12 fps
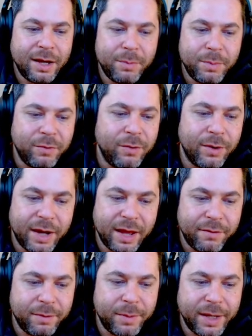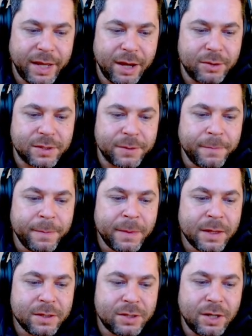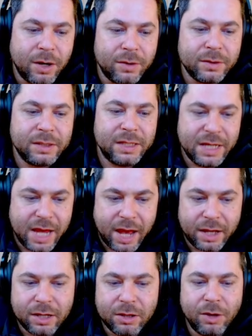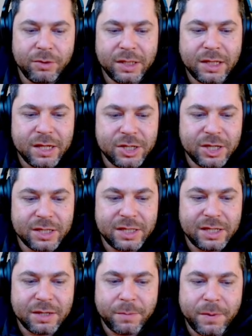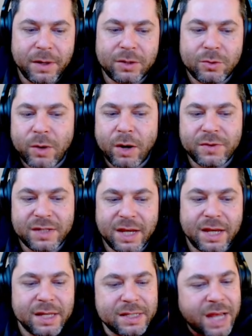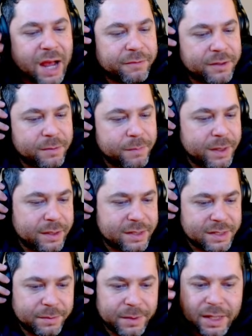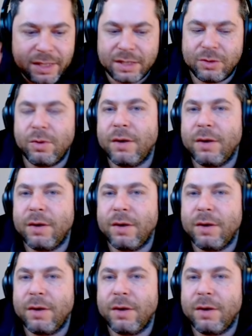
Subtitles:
before everybody else. So yeah, Cloned Legion disappeared 12 seconds after being summoned.